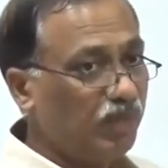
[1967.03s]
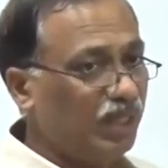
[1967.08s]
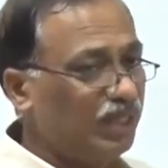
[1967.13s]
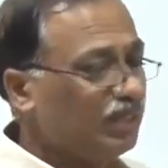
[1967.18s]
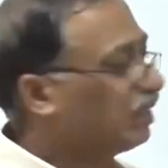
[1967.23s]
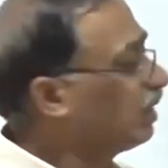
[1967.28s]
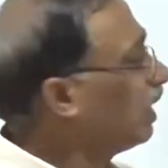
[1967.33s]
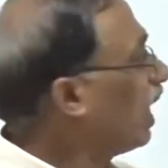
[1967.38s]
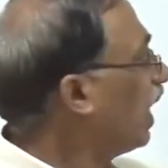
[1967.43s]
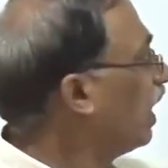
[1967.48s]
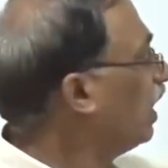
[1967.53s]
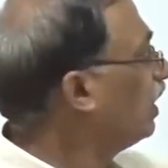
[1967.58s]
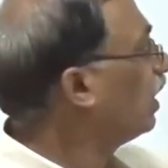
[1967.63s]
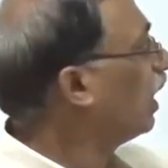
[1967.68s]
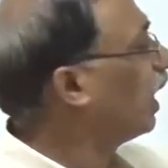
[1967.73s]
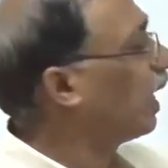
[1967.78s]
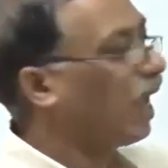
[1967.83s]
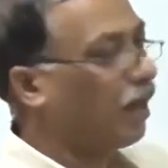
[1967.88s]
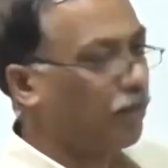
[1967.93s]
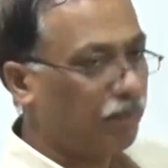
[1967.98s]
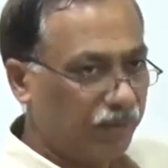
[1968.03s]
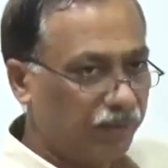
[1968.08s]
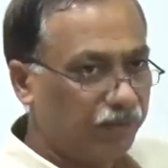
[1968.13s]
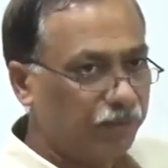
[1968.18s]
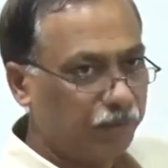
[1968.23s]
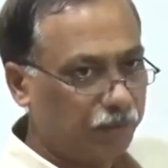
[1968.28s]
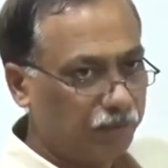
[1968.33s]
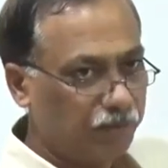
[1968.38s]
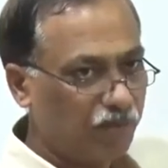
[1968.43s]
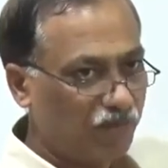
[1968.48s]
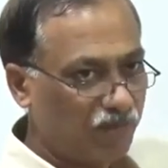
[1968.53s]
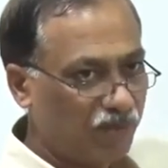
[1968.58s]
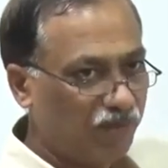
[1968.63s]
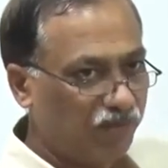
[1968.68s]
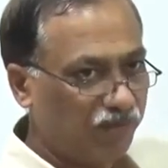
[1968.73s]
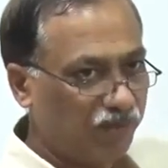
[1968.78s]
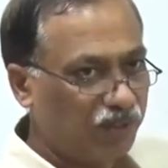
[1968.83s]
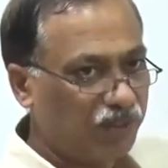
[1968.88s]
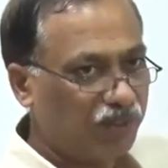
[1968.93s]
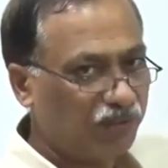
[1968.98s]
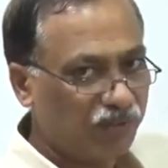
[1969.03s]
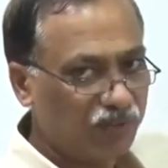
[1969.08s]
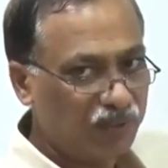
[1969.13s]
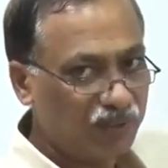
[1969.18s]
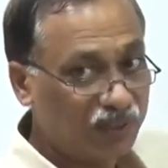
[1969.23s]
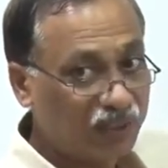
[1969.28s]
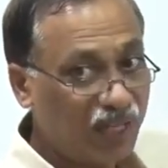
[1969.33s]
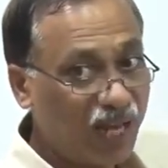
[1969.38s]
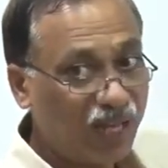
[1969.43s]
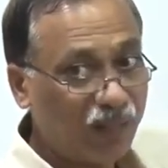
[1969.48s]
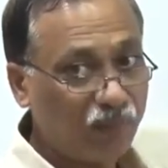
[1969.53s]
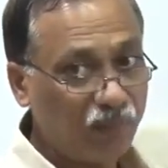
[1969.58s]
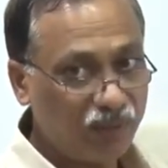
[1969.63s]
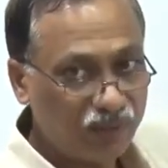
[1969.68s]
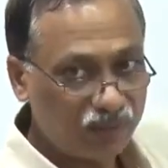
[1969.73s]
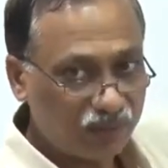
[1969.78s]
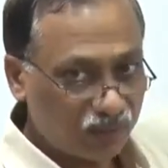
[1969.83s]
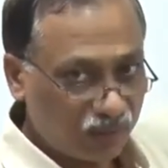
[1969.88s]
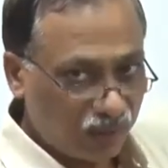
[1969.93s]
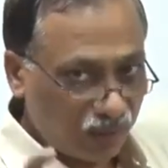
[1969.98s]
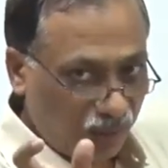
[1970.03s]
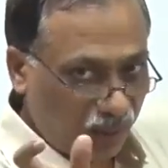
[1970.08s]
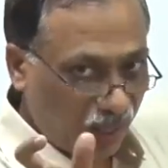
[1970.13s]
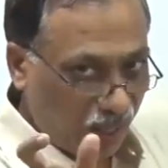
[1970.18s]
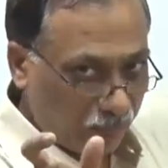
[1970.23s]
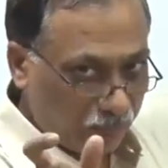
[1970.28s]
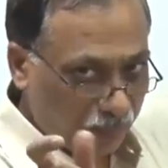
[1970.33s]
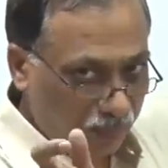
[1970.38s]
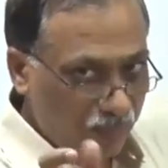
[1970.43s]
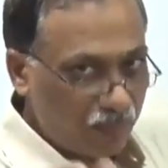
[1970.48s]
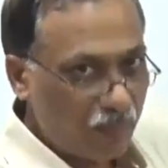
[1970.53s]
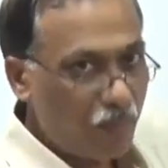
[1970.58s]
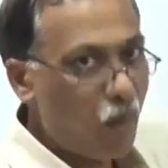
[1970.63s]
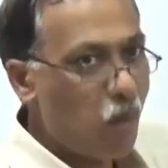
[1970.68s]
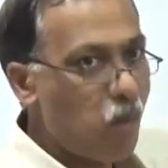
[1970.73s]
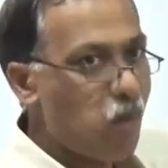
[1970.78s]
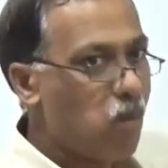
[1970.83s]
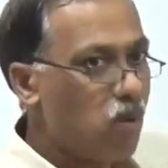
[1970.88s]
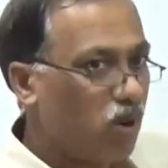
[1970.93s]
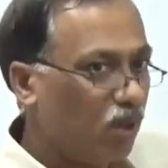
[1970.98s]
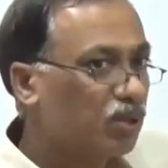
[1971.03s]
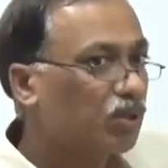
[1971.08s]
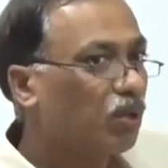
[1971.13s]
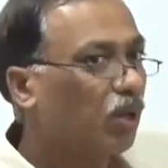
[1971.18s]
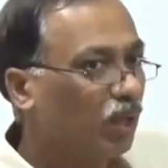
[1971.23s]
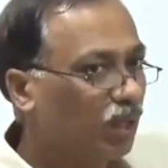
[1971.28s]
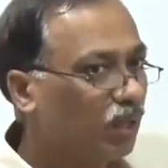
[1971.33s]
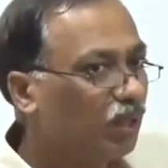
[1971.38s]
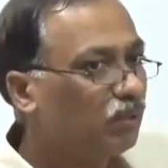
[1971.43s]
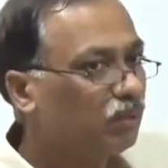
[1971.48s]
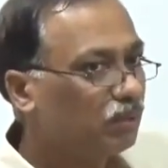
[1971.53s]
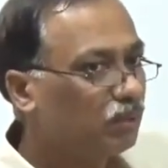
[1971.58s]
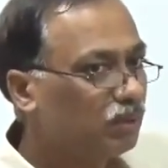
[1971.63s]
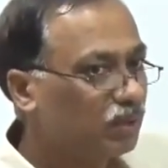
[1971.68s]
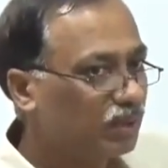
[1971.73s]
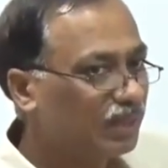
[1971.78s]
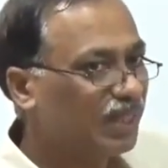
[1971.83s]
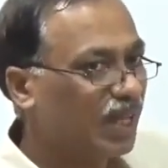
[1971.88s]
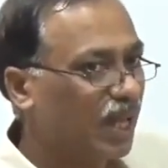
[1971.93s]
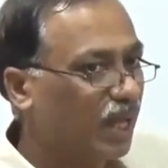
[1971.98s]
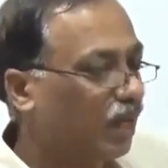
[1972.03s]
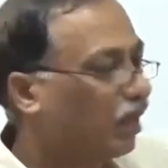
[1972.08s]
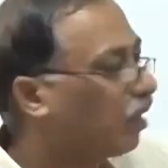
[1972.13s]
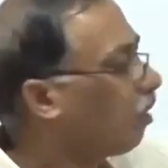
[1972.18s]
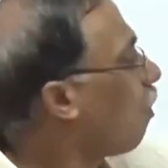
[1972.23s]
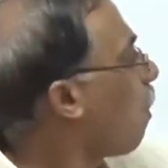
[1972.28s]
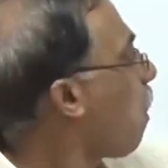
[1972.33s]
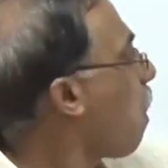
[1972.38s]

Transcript: slack is a gap. First of all, slack means a gap, it is called slack.